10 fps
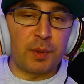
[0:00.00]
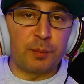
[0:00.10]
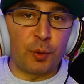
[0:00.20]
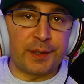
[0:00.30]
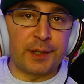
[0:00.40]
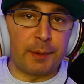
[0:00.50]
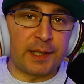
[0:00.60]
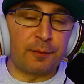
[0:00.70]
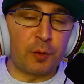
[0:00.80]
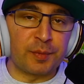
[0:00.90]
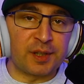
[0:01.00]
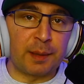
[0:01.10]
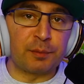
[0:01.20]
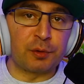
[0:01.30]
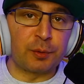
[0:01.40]
we bought it directly from
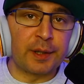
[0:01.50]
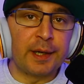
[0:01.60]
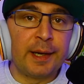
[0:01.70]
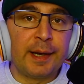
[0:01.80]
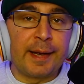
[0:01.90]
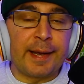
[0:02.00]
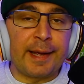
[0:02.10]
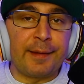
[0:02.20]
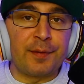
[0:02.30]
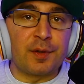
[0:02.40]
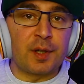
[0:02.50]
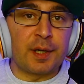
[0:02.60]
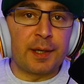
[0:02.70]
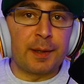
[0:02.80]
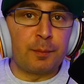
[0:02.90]
Samsung, and
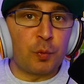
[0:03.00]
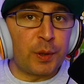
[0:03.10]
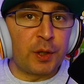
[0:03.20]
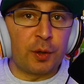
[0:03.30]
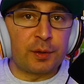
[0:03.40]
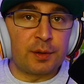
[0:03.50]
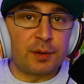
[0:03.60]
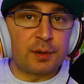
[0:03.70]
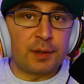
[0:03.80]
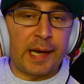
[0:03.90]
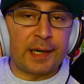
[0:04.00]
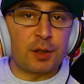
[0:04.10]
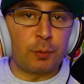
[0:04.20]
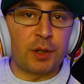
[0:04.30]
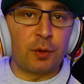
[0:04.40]
we got
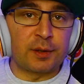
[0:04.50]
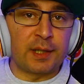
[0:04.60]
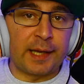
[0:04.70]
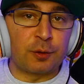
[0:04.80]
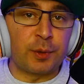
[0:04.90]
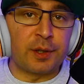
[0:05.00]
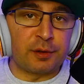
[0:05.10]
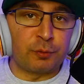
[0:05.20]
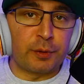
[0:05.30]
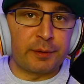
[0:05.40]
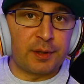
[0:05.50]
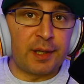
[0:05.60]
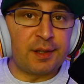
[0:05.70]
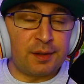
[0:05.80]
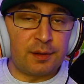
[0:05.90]
like 2 years warranty.
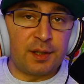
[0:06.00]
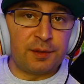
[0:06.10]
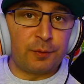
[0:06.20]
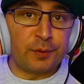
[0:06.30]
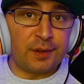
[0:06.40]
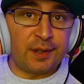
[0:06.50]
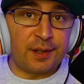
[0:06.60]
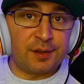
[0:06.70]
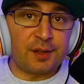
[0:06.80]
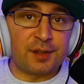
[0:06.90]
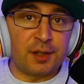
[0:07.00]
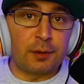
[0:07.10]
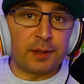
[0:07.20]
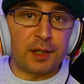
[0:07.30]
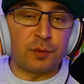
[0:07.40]
And this phone, it's
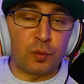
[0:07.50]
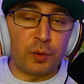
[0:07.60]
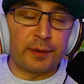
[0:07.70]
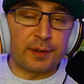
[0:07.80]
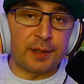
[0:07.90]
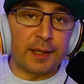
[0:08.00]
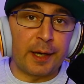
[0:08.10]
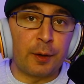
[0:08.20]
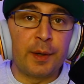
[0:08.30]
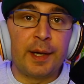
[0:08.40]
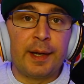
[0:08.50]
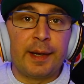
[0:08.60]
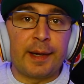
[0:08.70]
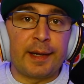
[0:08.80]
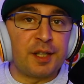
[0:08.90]
still in warranty now,
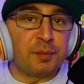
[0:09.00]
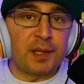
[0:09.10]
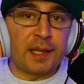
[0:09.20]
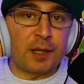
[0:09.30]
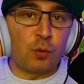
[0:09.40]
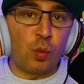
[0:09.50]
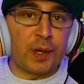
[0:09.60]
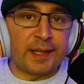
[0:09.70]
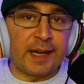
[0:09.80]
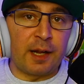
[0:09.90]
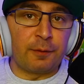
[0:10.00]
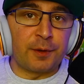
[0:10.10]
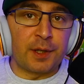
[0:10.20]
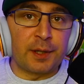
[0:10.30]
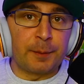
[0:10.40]
and it's been like 1.5
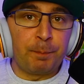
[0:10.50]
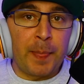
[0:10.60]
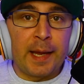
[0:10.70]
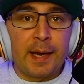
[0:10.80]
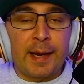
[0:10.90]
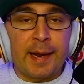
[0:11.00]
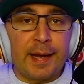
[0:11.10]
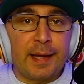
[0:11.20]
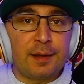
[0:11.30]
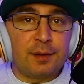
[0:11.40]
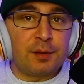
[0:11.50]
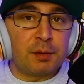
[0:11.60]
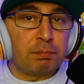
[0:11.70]
years. And